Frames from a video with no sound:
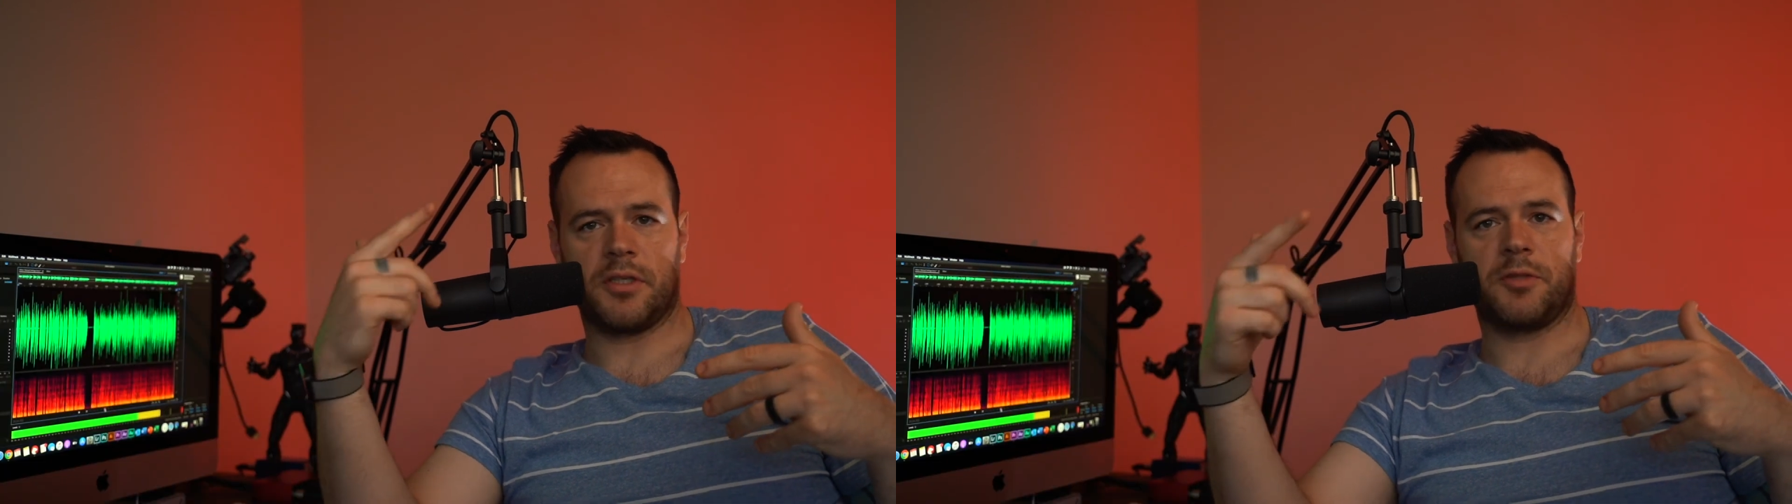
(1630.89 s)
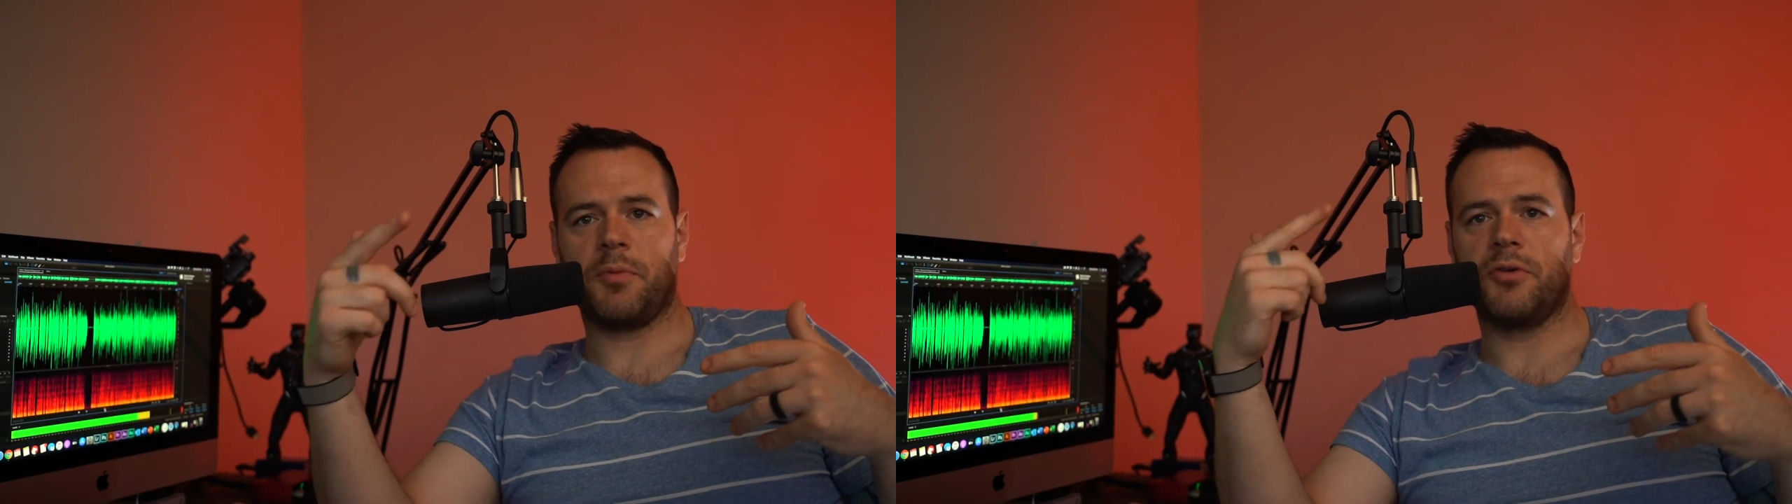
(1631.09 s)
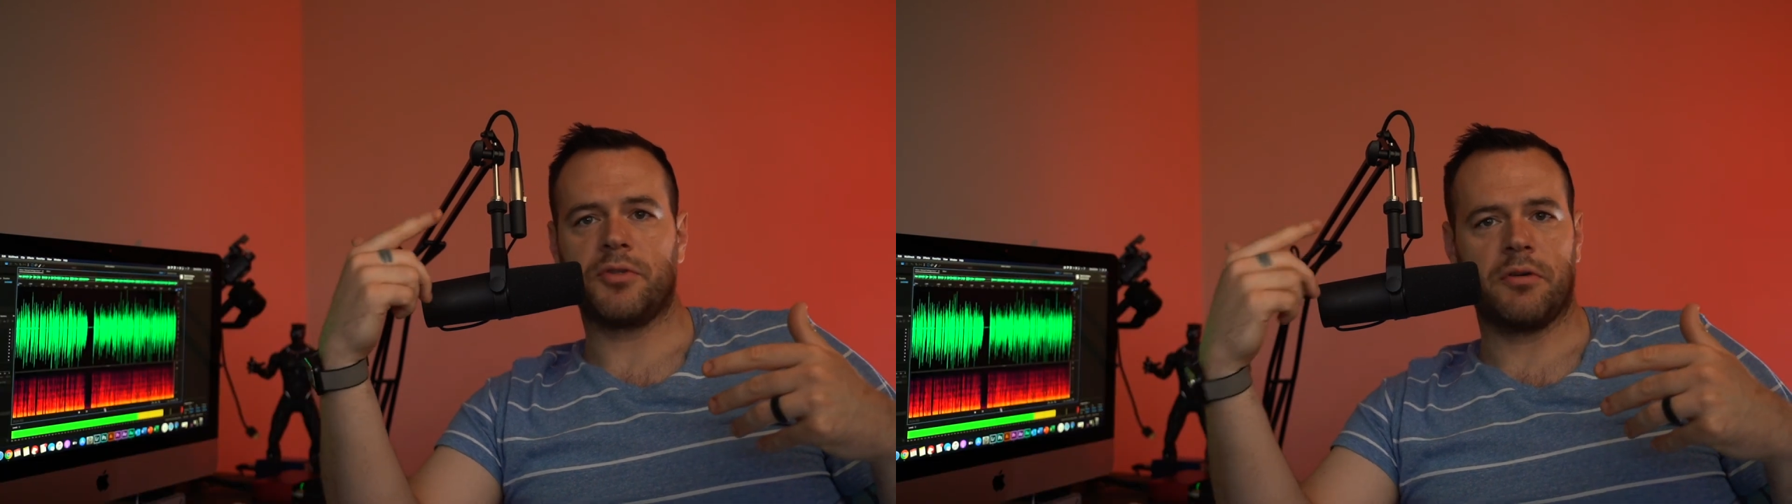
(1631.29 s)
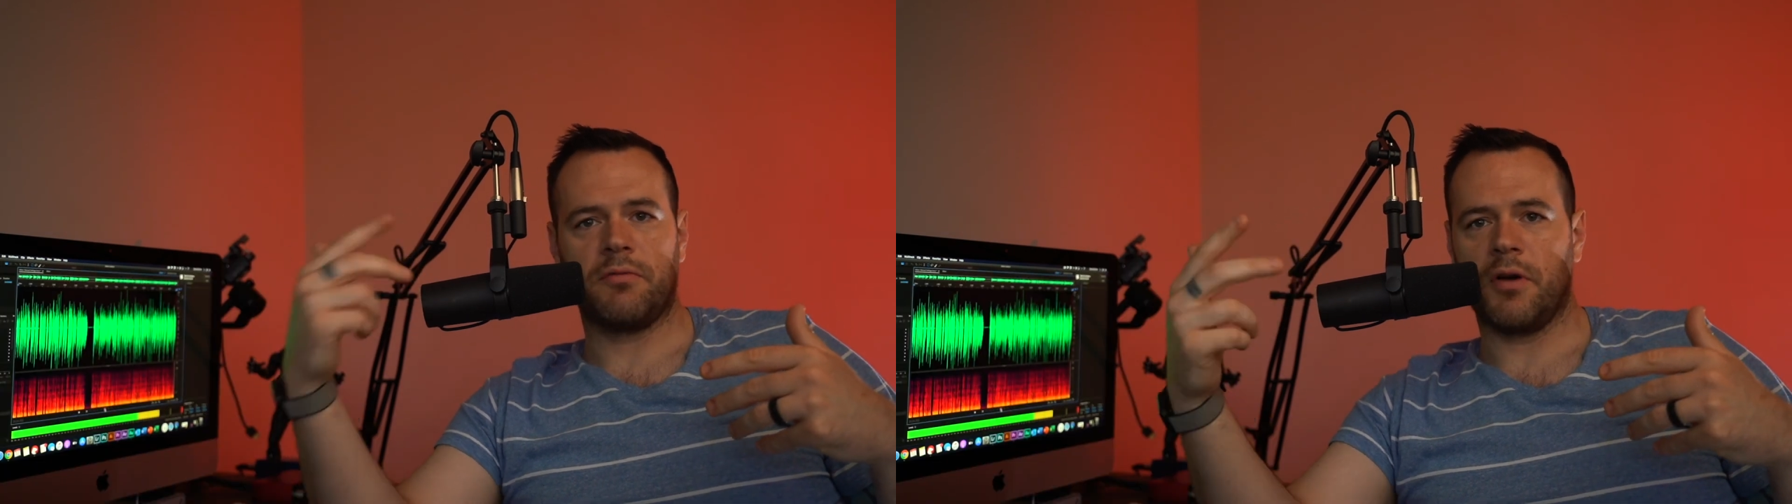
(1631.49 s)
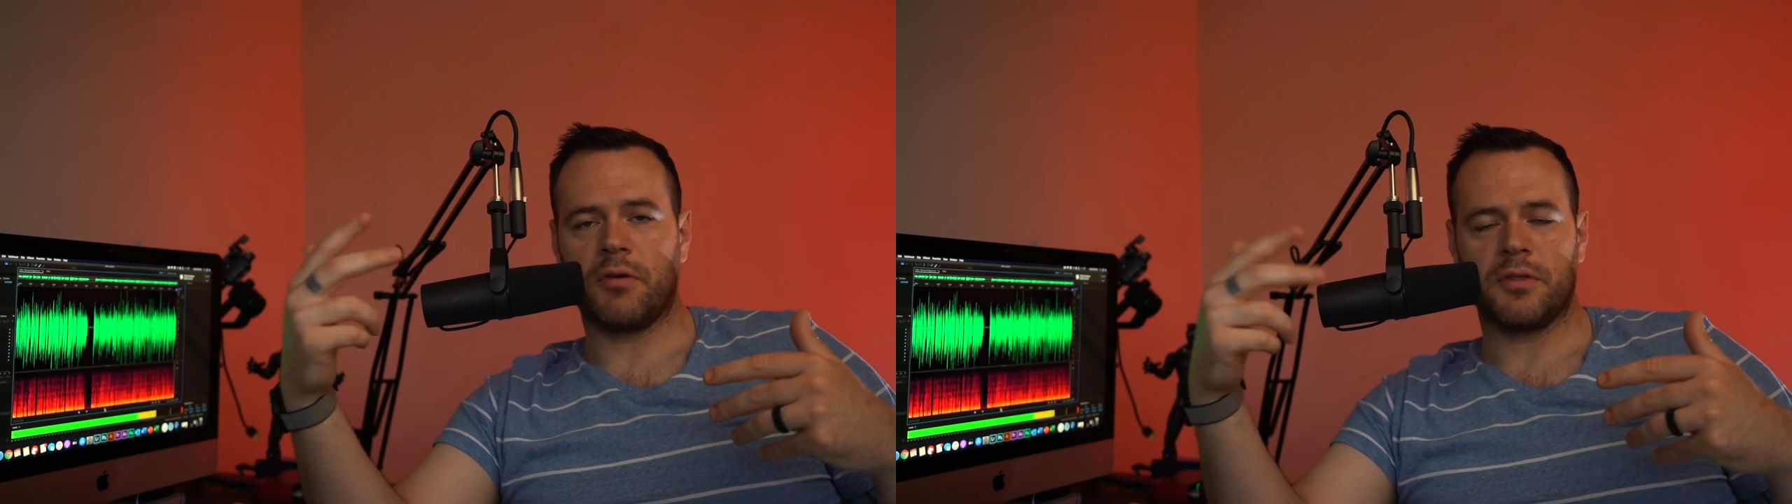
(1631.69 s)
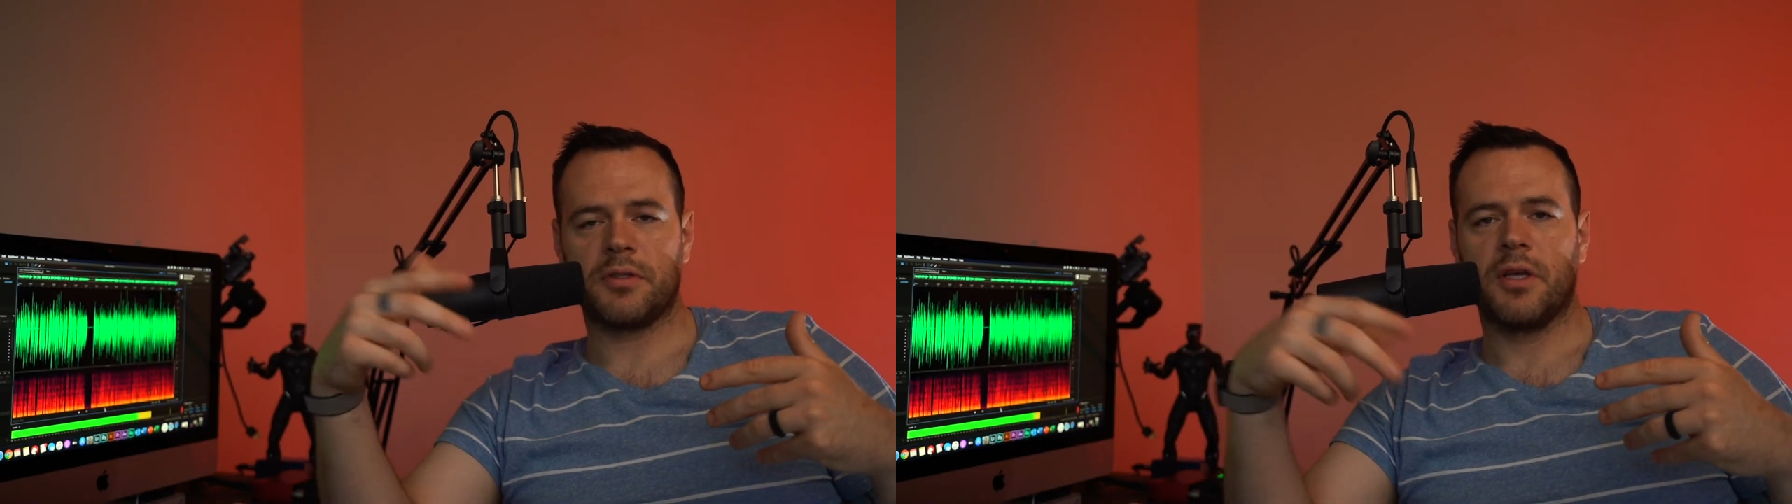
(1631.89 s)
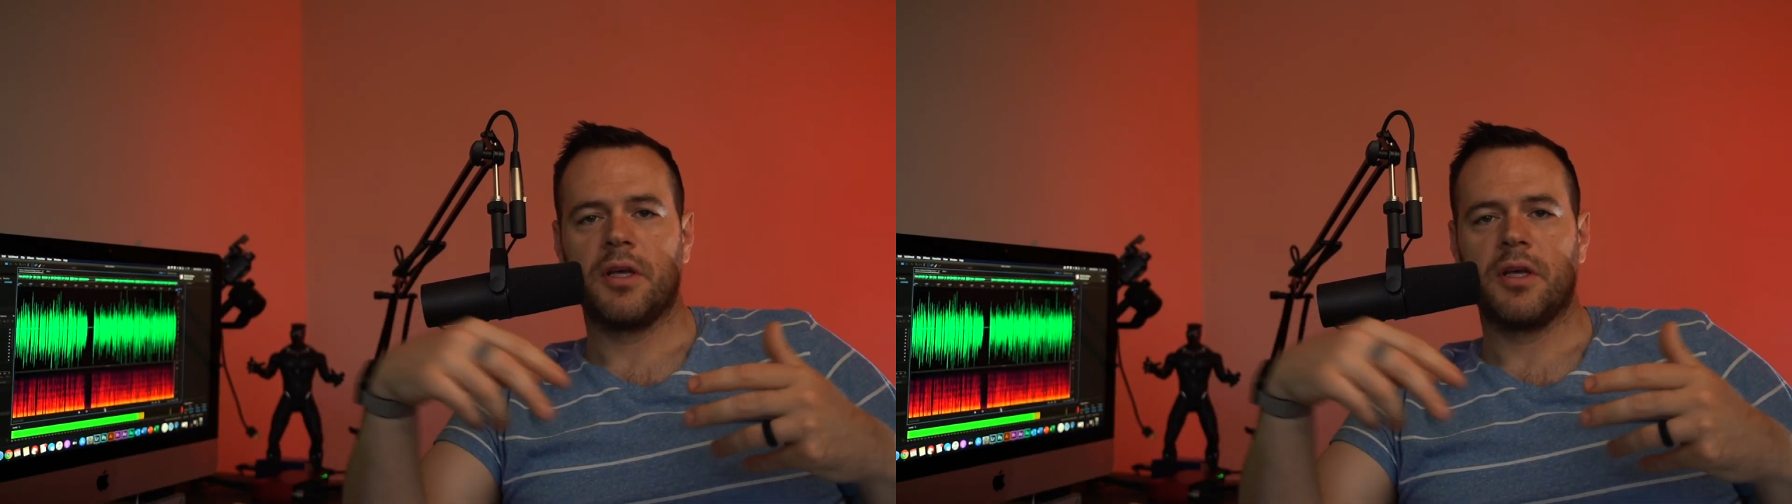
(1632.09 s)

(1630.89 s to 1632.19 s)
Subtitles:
exposure and focus.